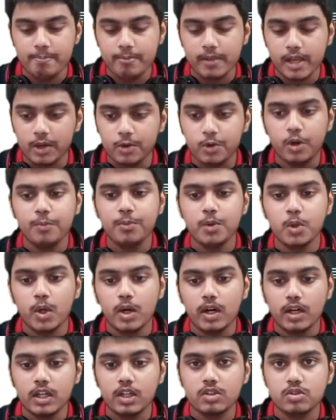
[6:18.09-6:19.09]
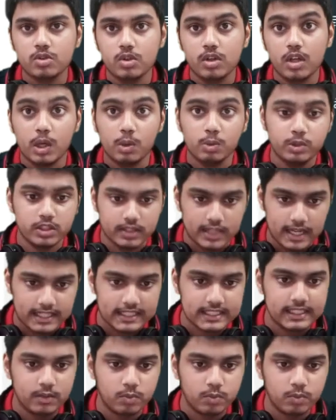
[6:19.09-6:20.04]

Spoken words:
I hope you understood how this actually